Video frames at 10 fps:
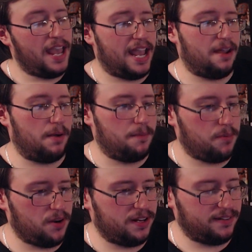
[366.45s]
Anyway,
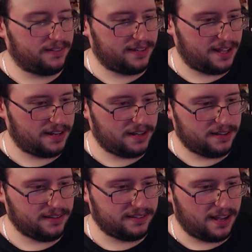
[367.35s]
point is, is that uh,
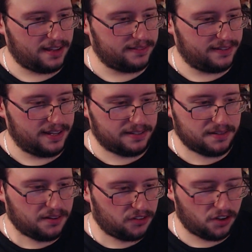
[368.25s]
this guy's dead.
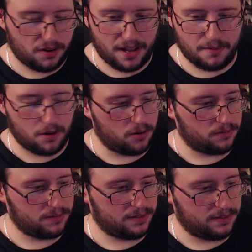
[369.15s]
So anyway, or
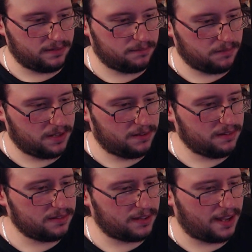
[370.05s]
this well, it
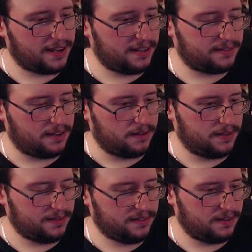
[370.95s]
looks like, I can't tell.
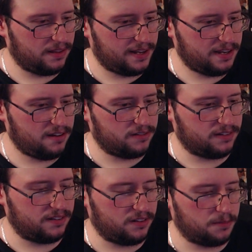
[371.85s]
Is this the lady or is
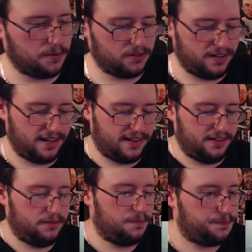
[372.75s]
this another person that got
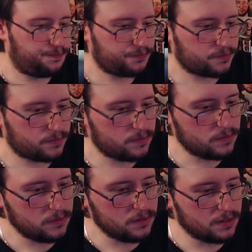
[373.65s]
killed?
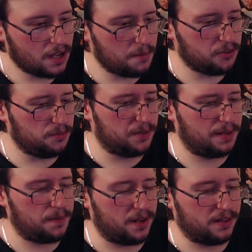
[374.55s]
I'm assuming they
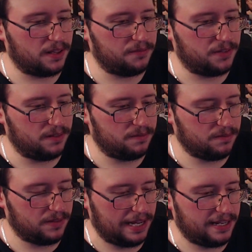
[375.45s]
probably leave the
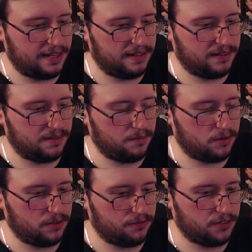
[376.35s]
lady in the
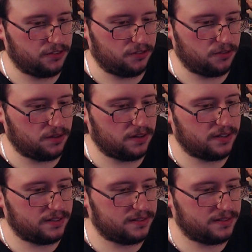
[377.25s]
on the freezer door, right?